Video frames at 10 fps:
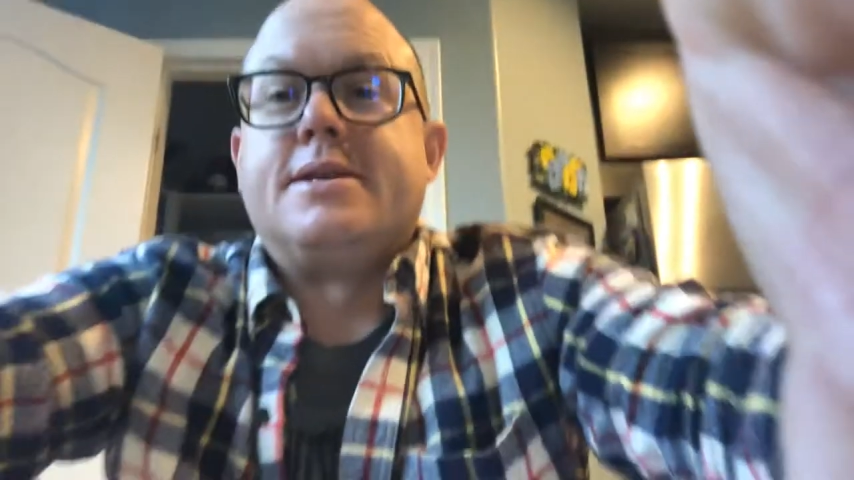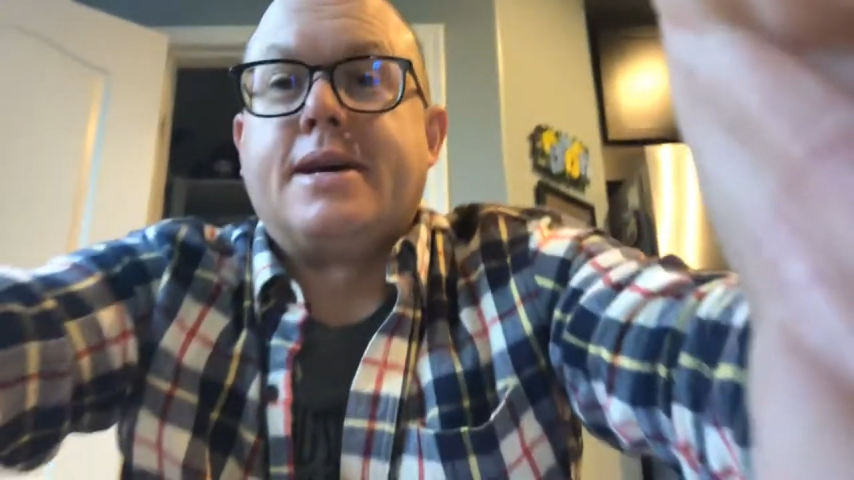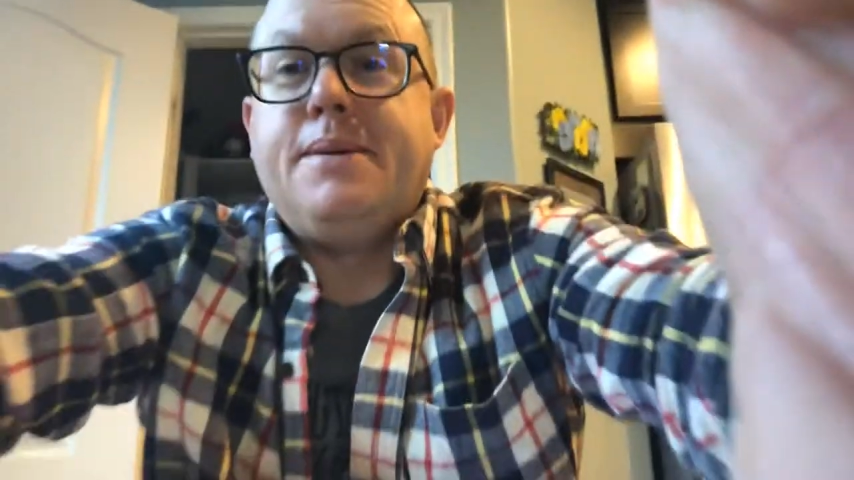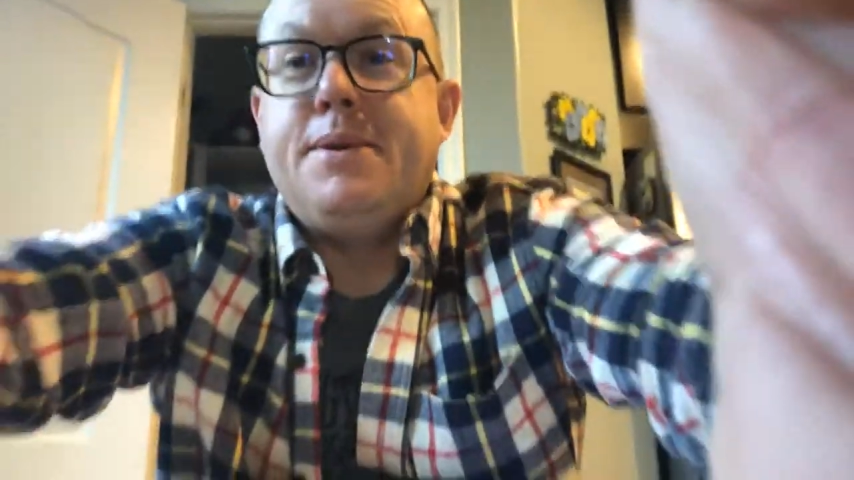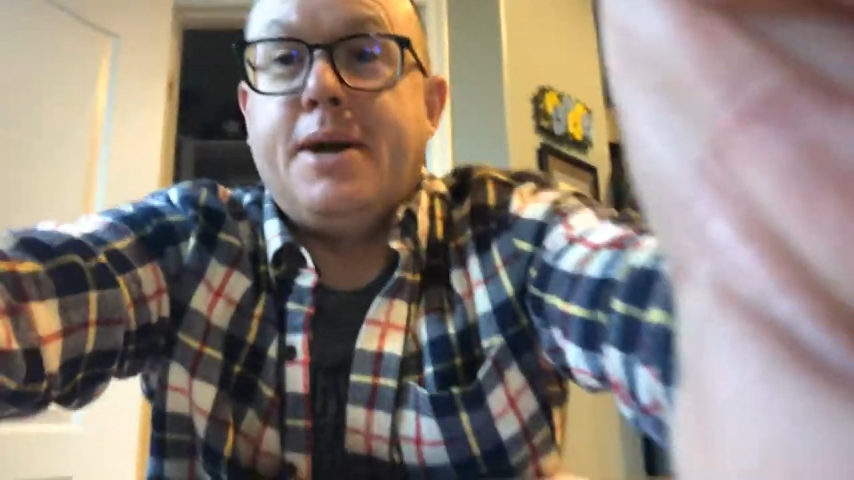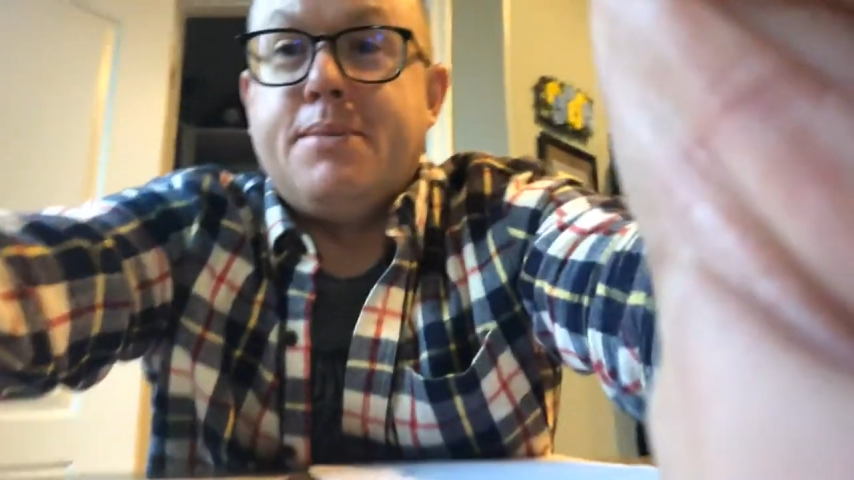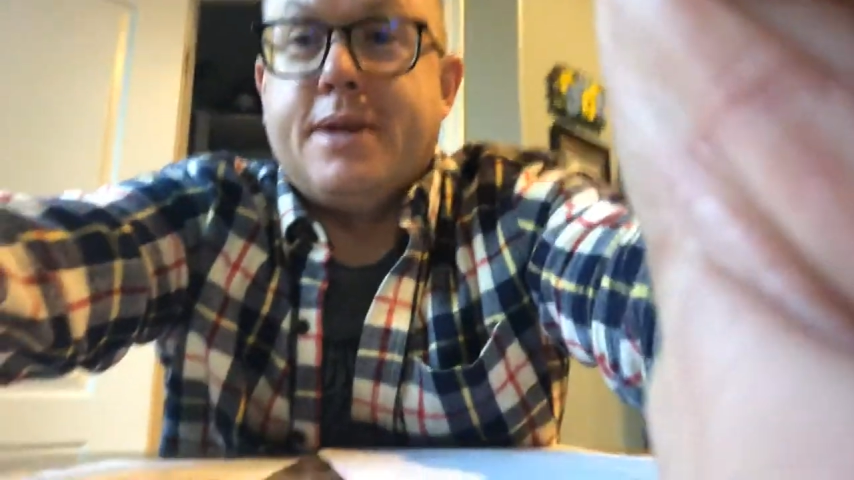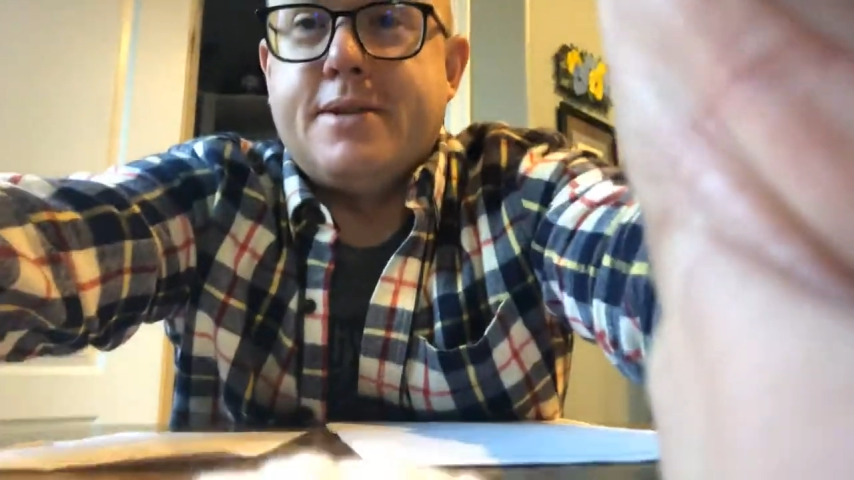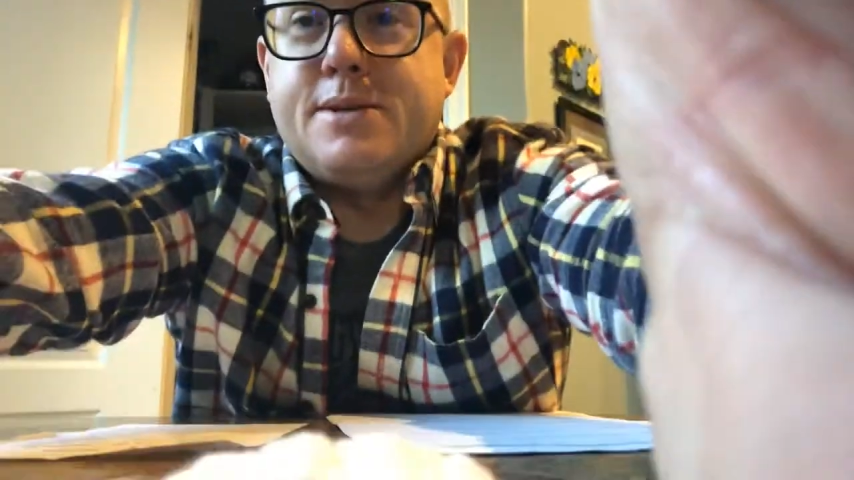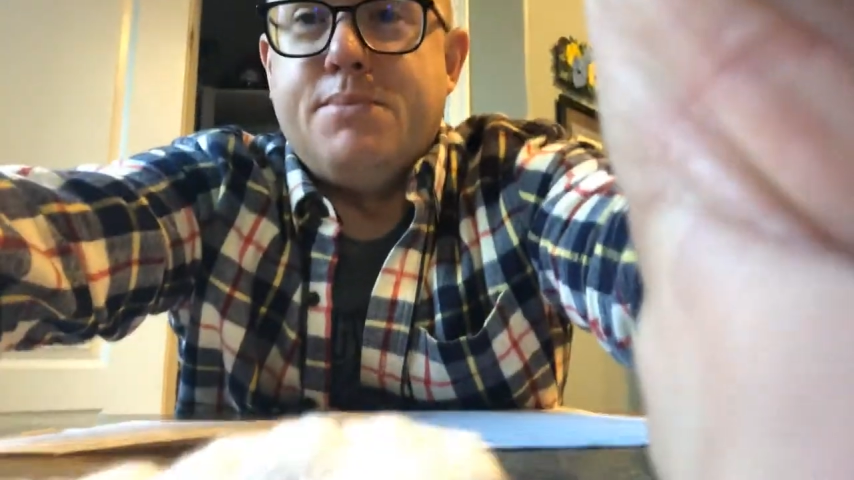like, I'm not
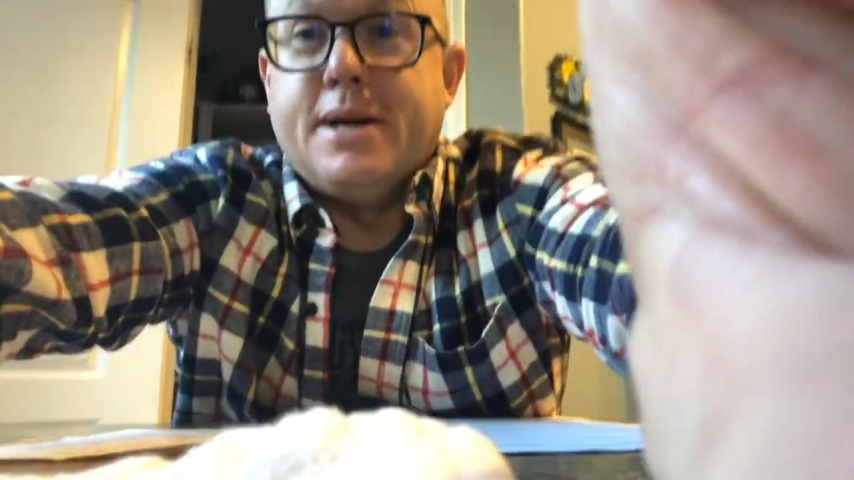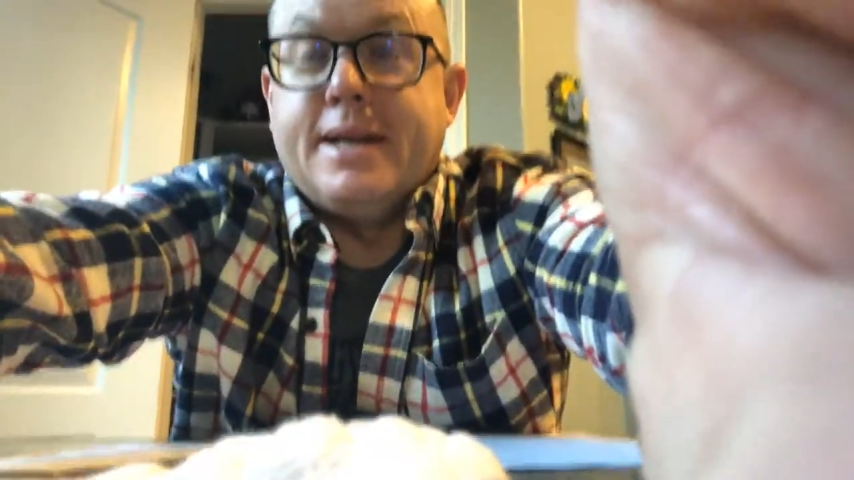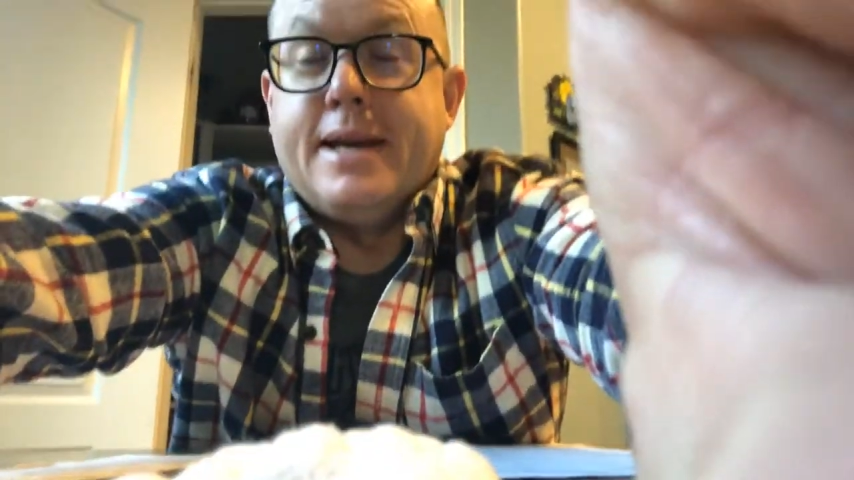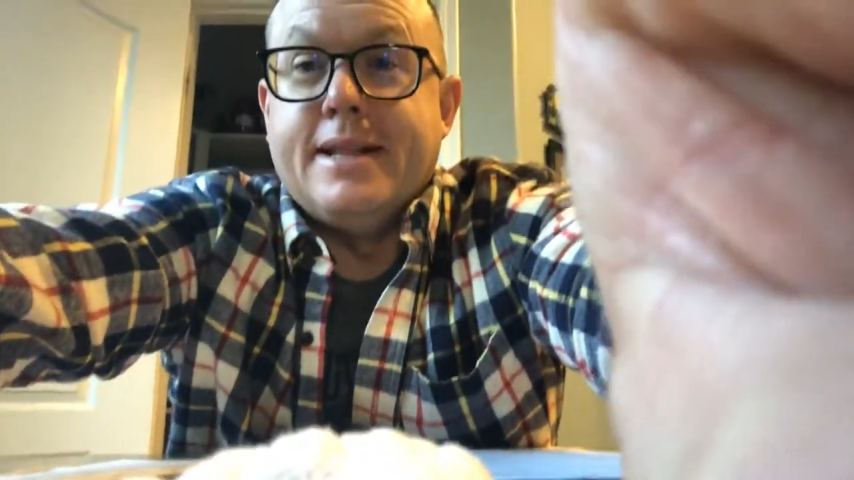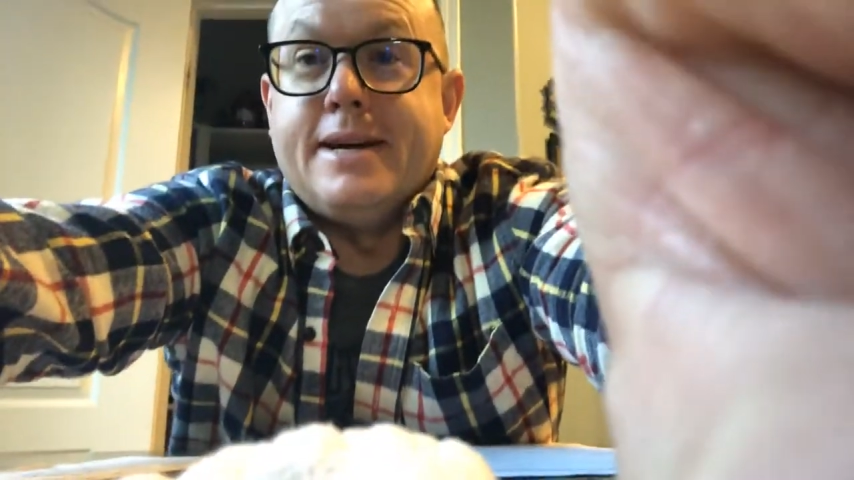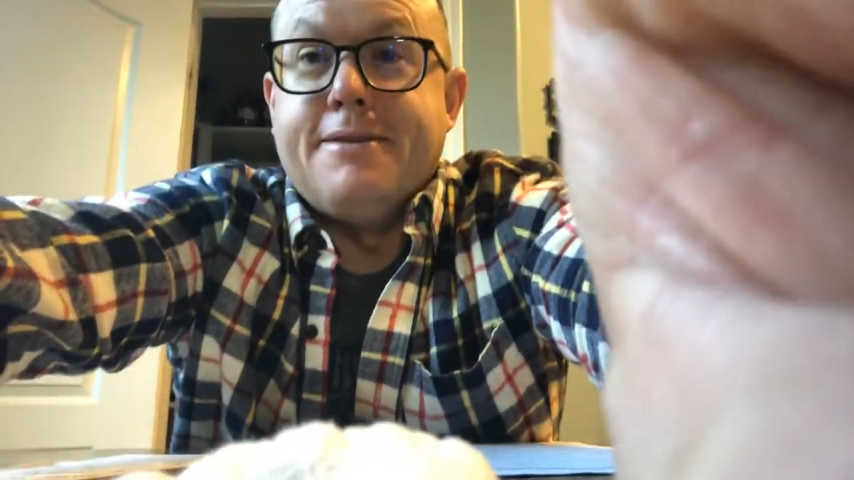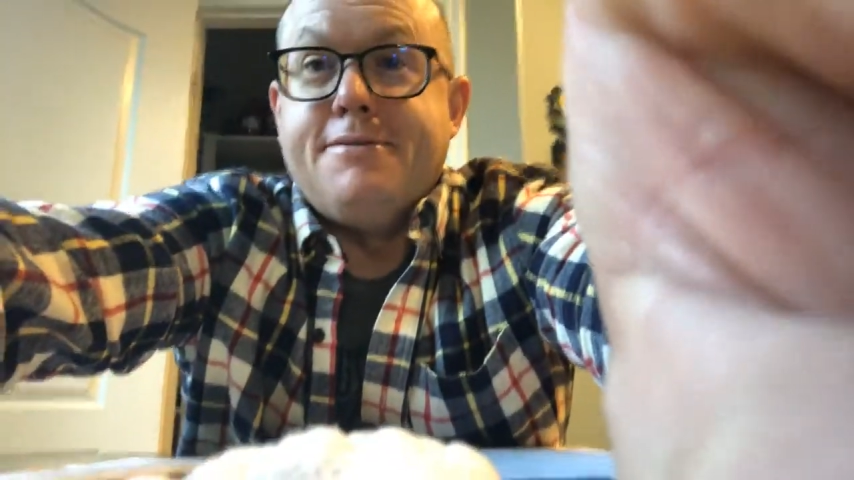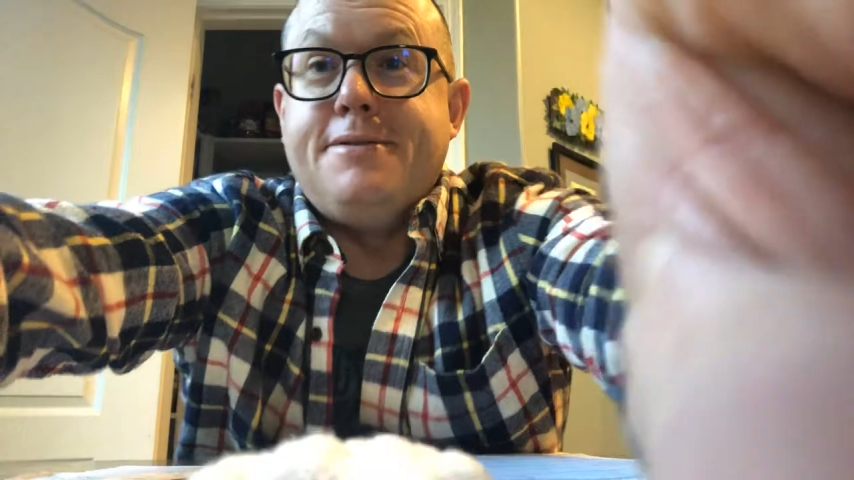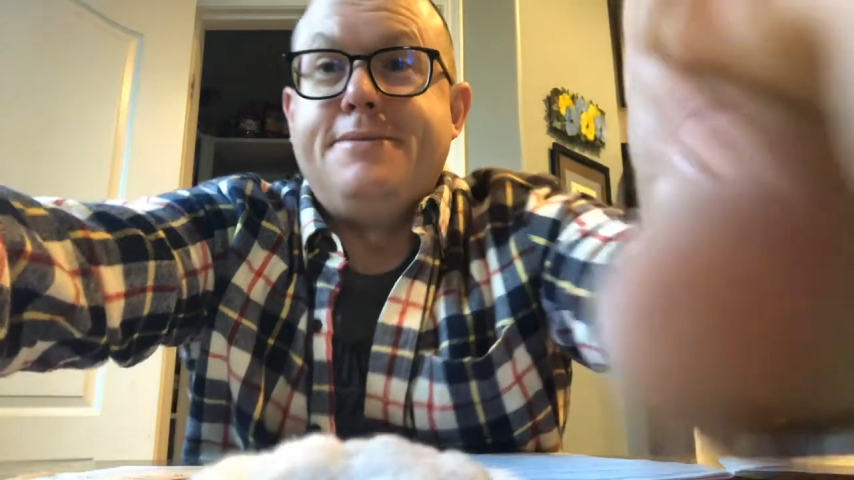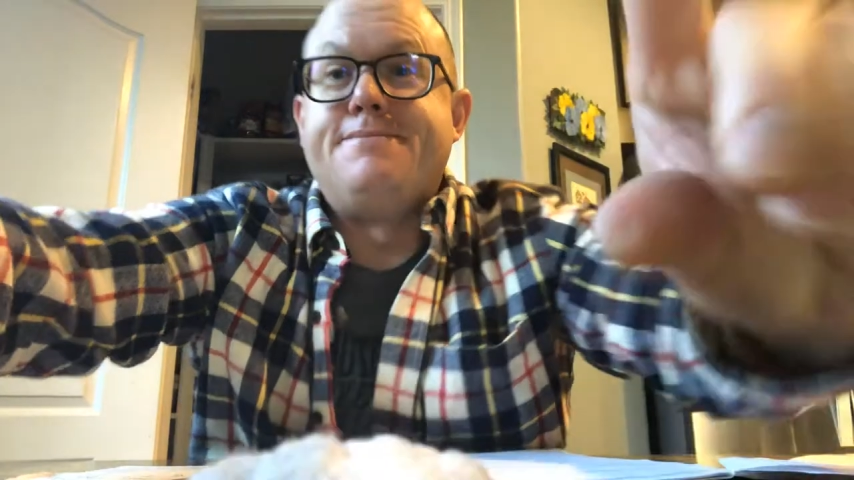about this Monday life.